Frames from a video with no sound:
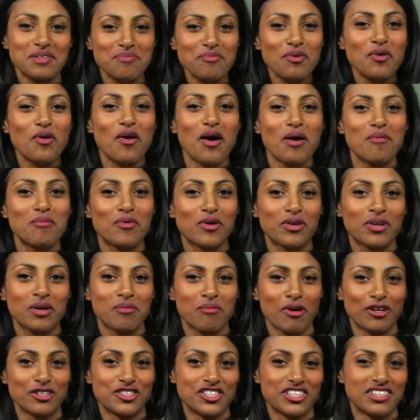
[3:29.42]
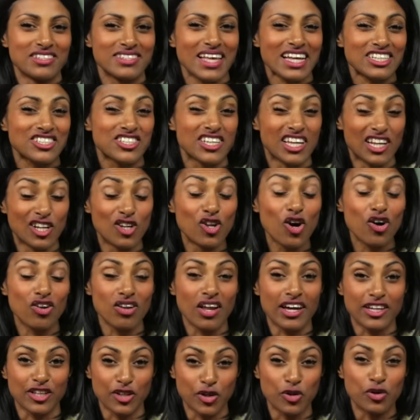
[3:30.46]
Simple harmonic motion is actually a lot
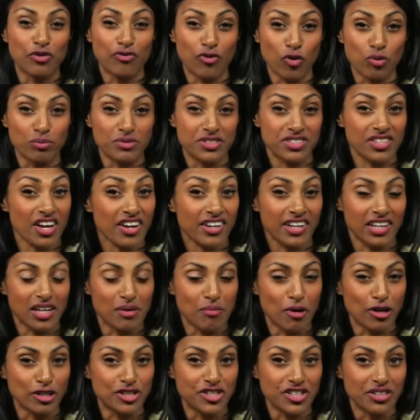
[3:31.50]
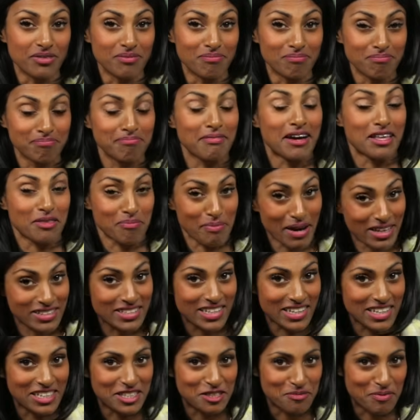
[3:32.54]
like uniform circular motion,
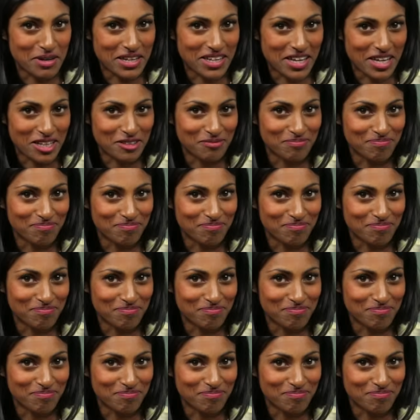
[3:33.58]
mathematically speaking.